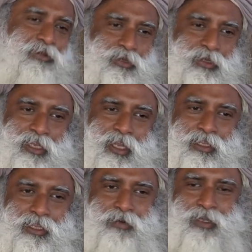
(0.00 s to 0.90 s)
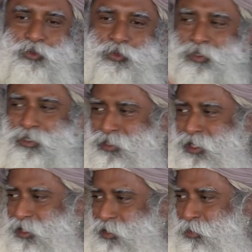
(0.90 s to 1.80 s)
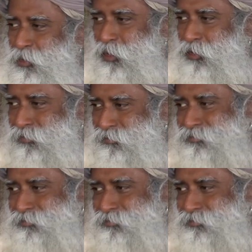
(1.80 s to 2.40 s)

So that another 1-2 years I can go on.